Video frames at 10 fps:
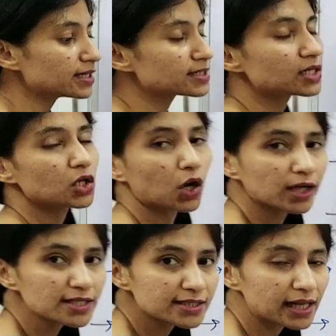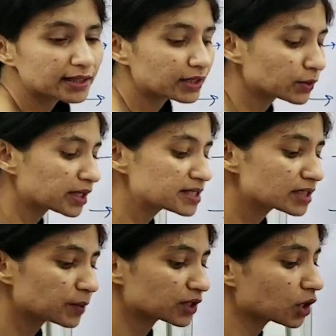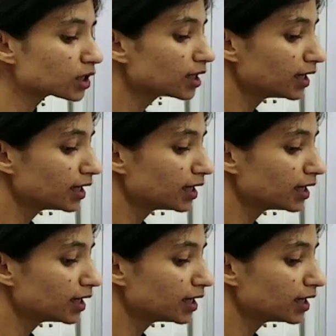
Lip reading: is the longest cell that you can see with your